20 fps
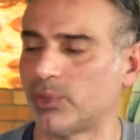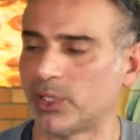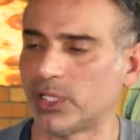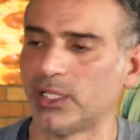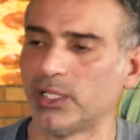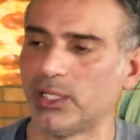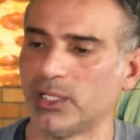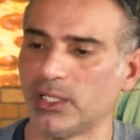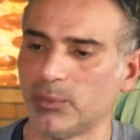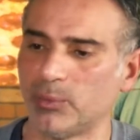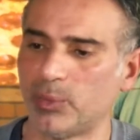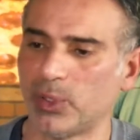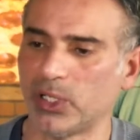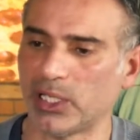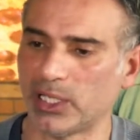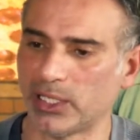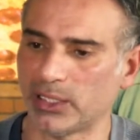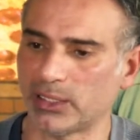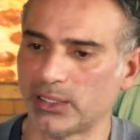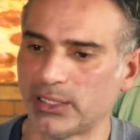But
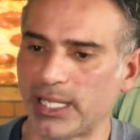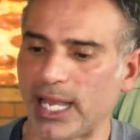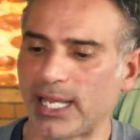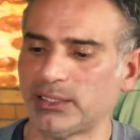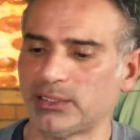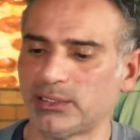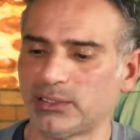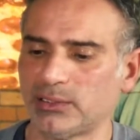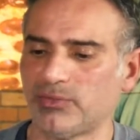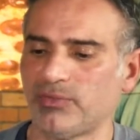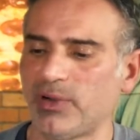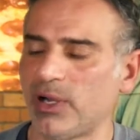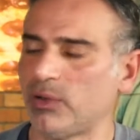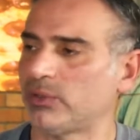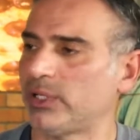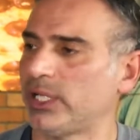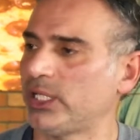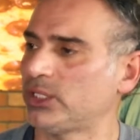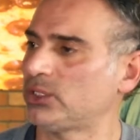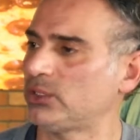that's the
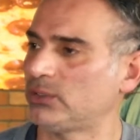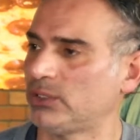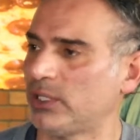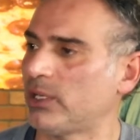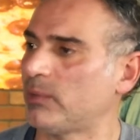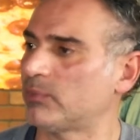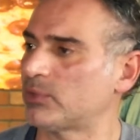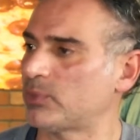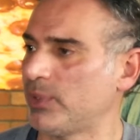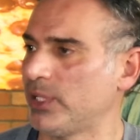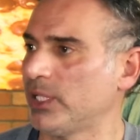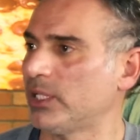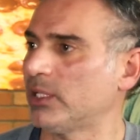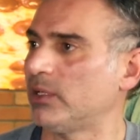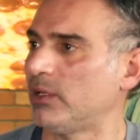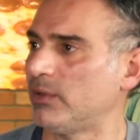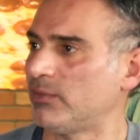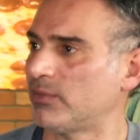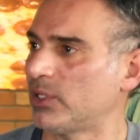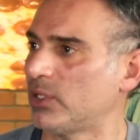foundation that I'm speaking
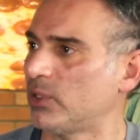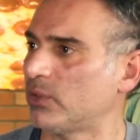of.